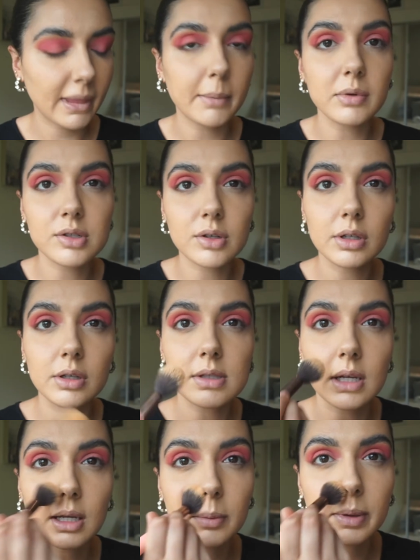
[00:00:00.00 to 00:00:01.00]
also going to use a
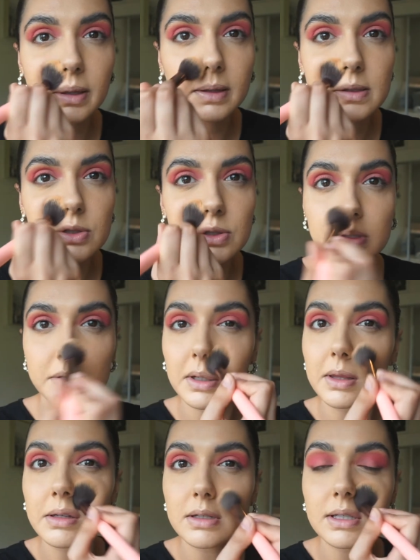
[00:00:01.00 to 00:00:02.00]
little bit of this just
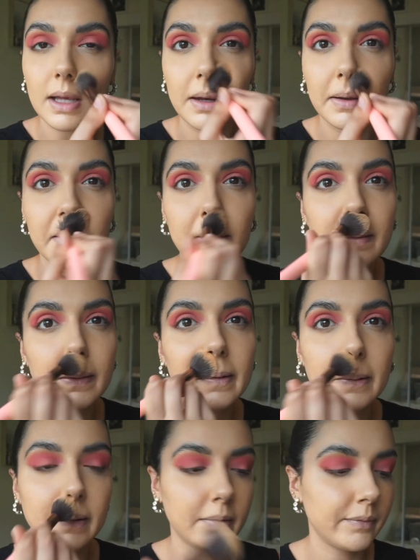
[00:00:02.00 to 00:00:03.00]
in the centre
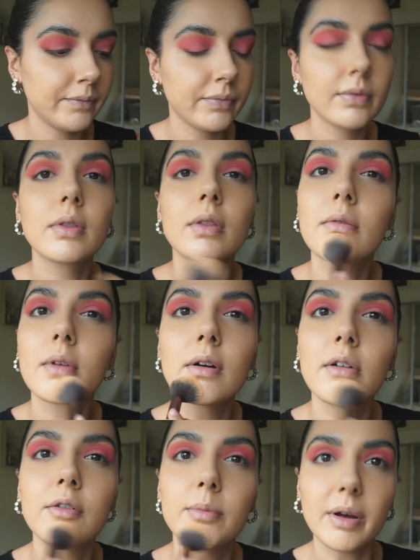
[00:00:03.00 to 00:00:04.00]

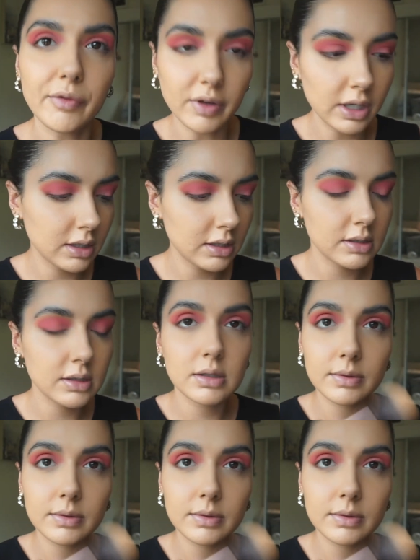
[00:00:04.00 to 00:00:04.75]
of my face.